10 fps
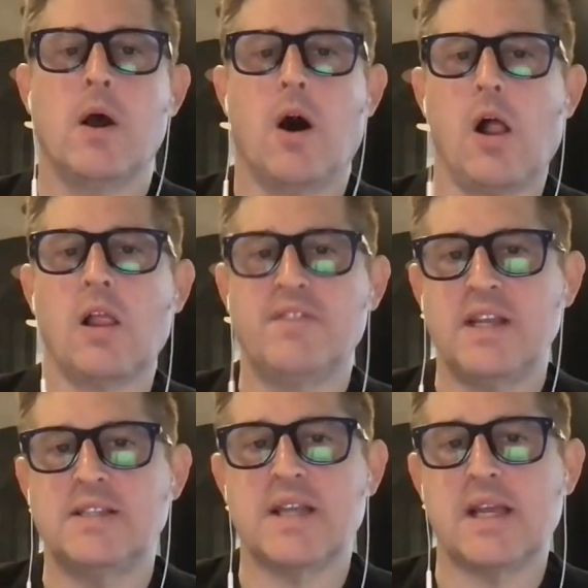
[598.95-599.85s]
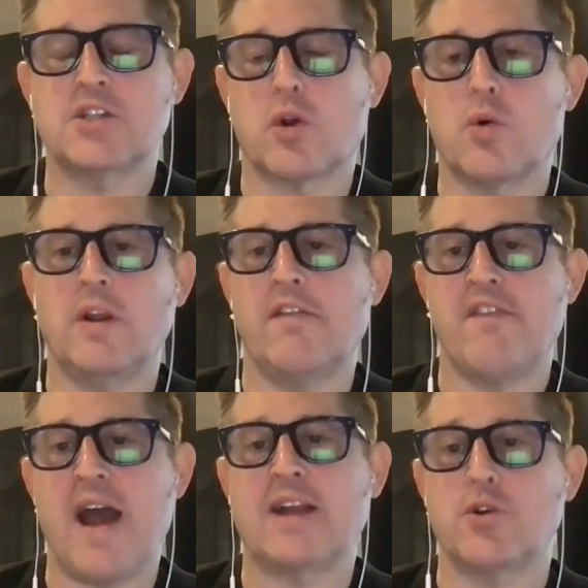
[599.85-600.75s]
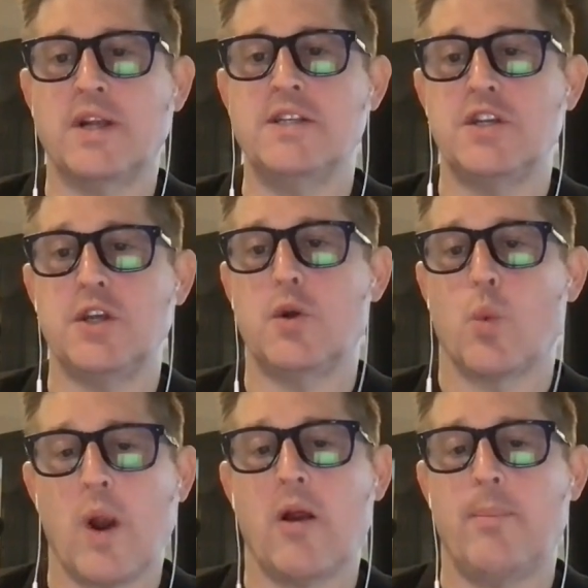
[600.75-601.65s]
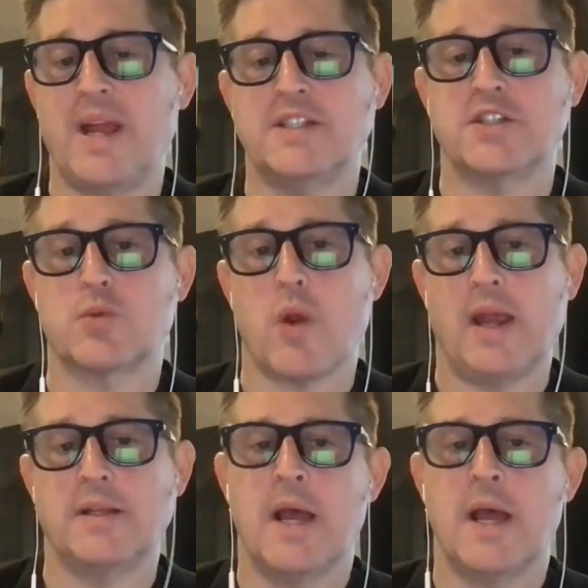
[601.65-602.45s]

All of these things are going to factor into where a page is ranked.